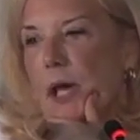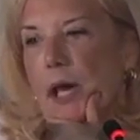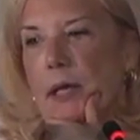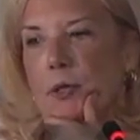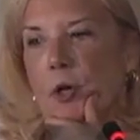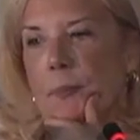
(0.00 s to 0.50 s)

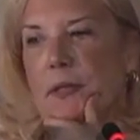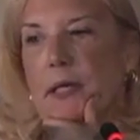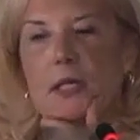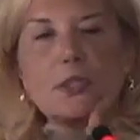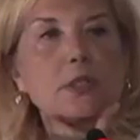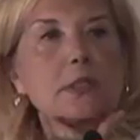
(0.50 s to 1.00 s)
and
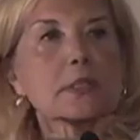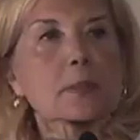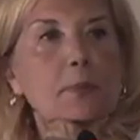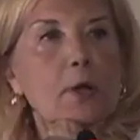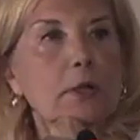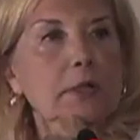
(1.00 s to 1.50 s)
obligations the
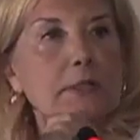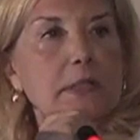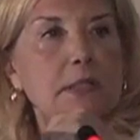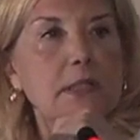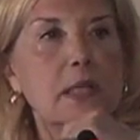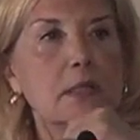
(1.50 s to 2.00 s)
parties
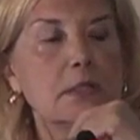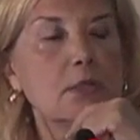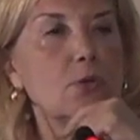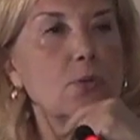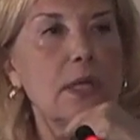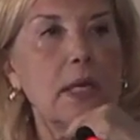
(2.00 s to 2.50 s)
intend to
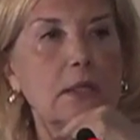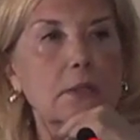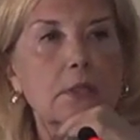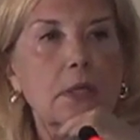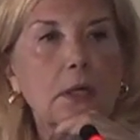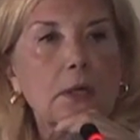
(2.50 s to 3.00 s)

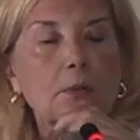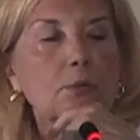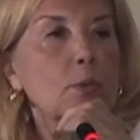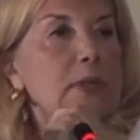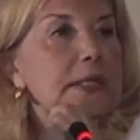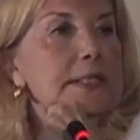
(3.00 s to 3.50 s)
create.
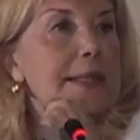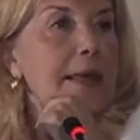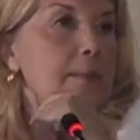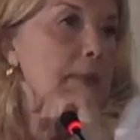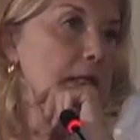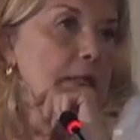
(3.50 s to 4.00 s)
Well, what does
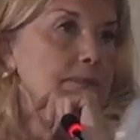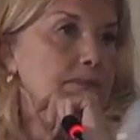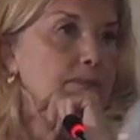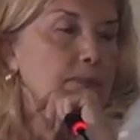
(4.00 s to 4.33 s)
that mean?